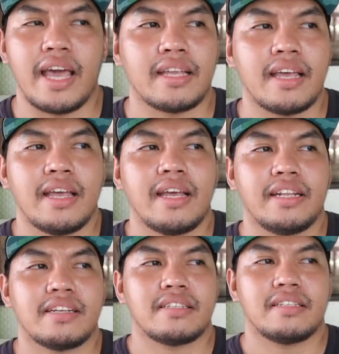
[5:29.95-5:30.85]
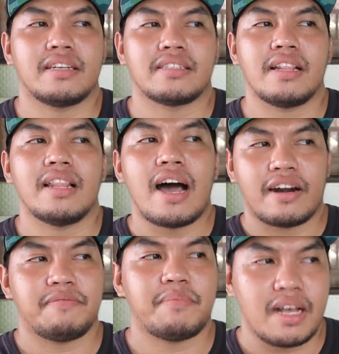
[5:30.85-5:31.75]
Like there's there's a
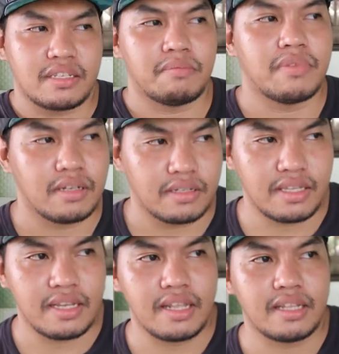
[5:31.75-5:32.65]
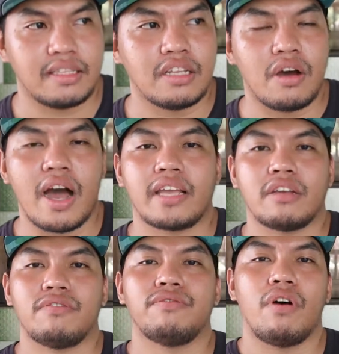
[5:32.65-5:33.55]
lot of possibility that you know I
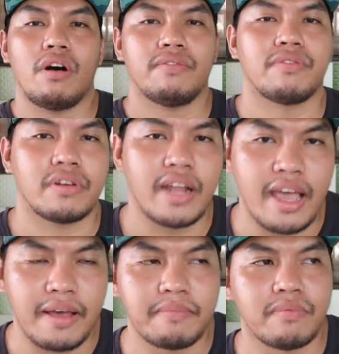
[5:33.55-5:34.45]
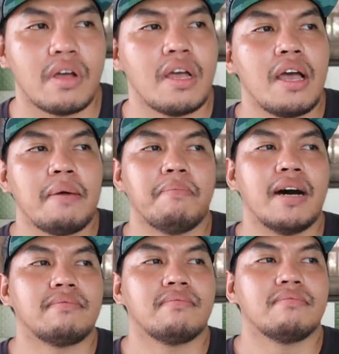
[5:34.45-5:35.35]
could fall for them,
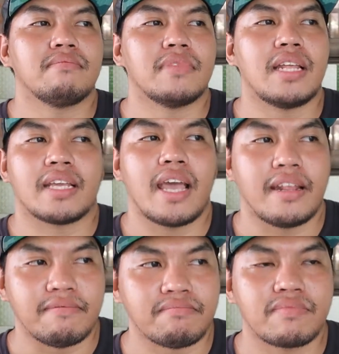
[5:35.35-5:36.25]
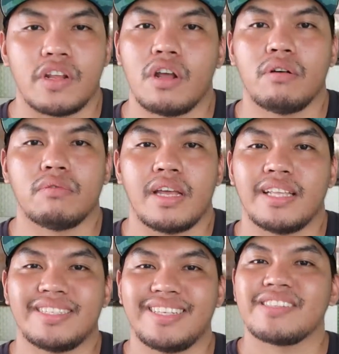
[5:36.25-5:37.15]
but then again, you know,
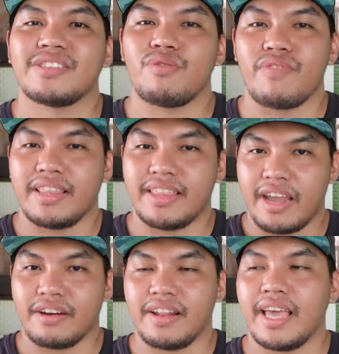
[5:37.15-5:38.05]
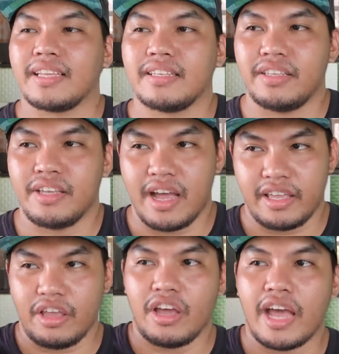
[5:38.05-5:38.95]
it's just right there. Like,
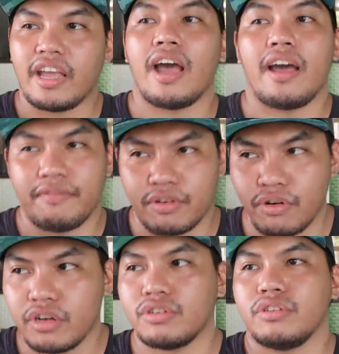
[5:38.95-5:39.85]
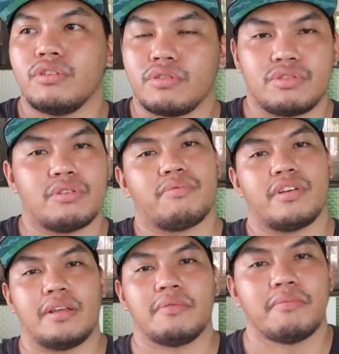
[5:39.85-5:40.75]
I, I, I have a crush on you because you're
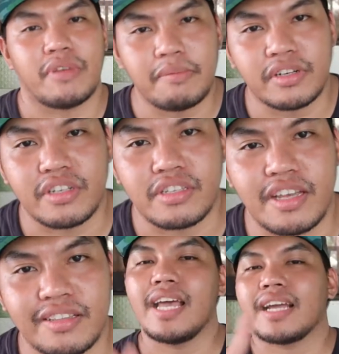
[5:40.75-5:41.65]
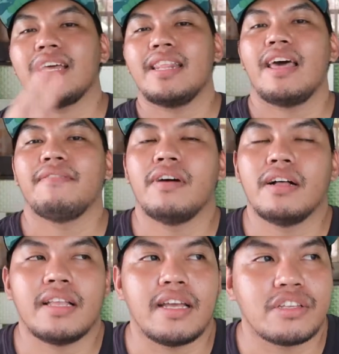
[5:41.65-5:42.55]
pretty. Pretty much that's it. Second
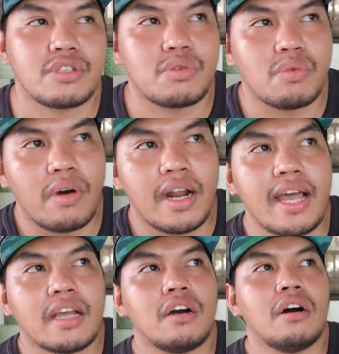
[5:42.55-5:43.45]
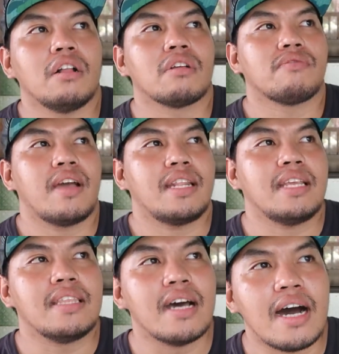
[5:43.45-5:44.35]
level is what I call
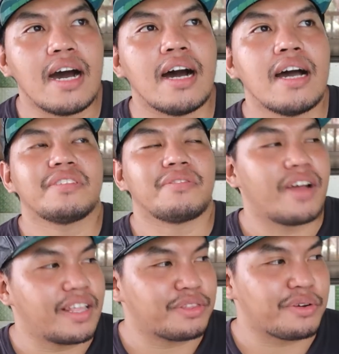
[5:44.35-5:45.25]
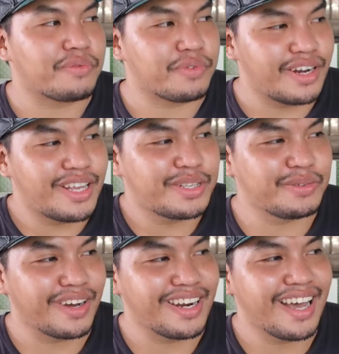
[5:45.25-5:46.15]
already the... It's the right term for
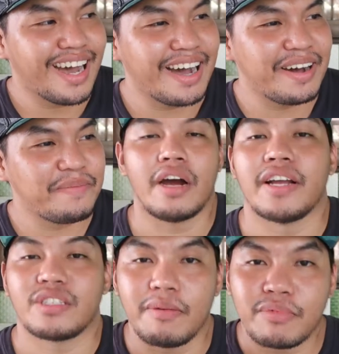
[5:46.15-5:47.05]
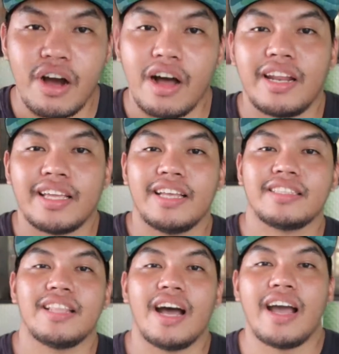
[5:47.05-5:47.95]
this one. Um, Alright, so I'm calling
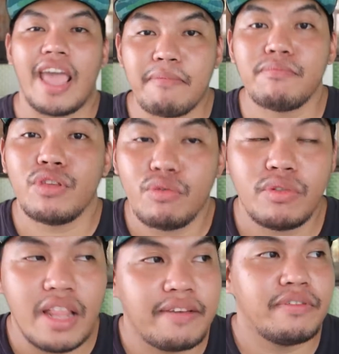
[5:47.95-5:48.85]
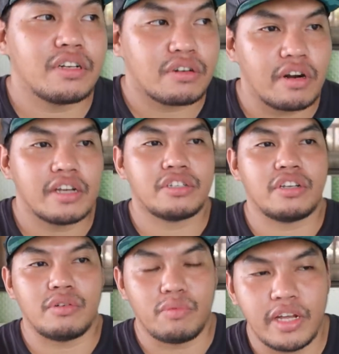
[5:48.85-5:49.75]
it the MU level crush
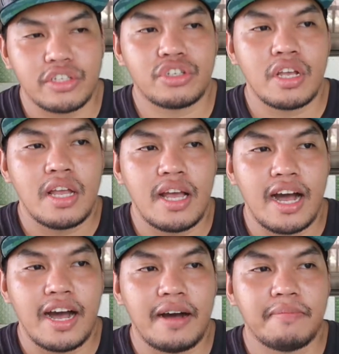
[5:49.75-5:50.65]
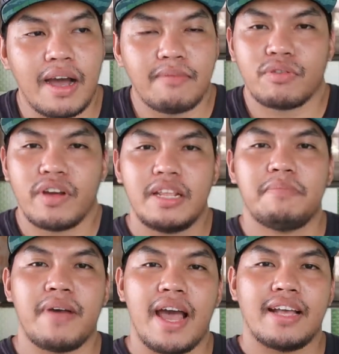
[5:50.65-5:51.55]
in which um, I'm
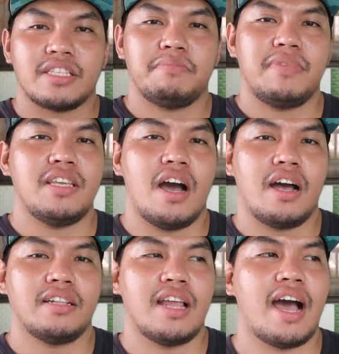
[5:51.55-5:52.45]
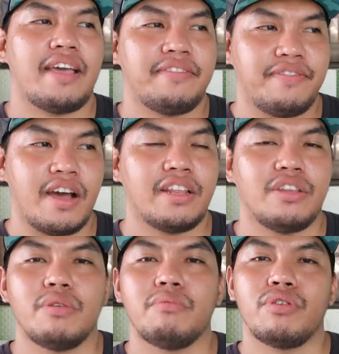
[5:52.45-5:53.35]
already past beyond the I
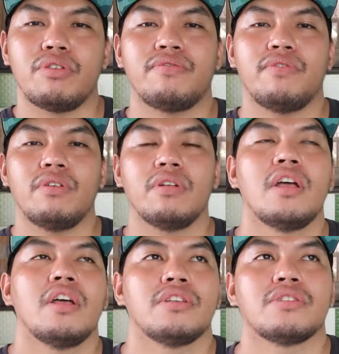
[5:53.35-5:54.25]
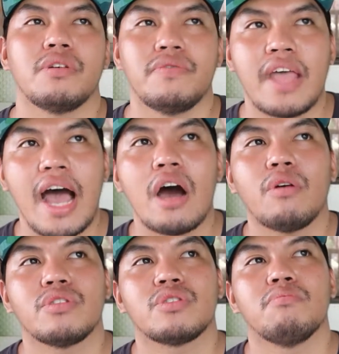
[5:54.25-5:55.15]
find you beautiful. So
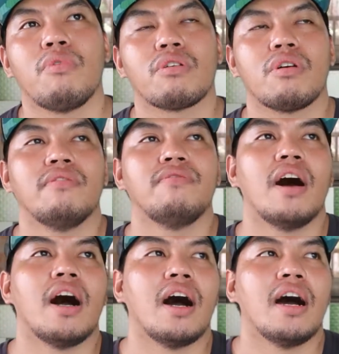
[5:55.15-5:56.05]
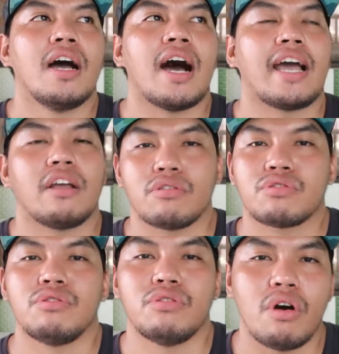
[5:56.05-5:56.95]
now it's more of I
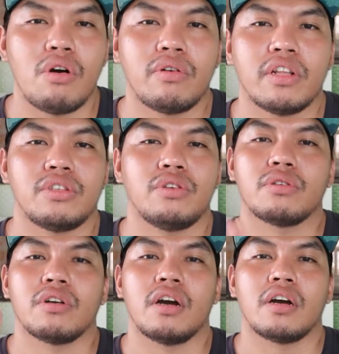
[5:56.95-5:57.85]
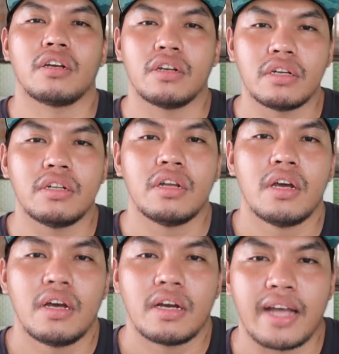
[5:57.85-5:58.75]
also know that you're a good,
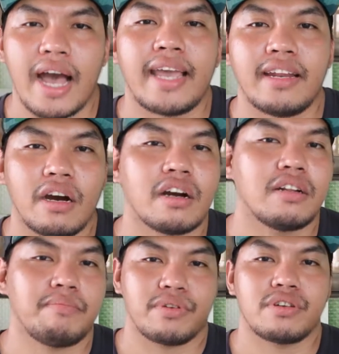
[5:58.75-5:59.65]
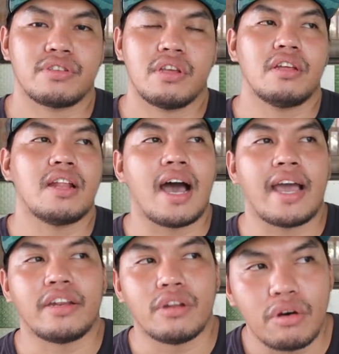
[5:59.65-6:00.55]
kind-hearted person.
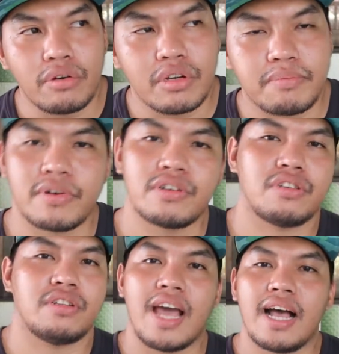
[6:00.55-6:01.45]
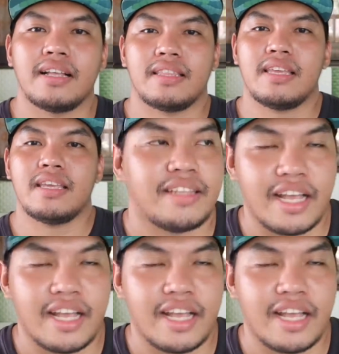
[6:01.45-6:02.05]
I know your personality.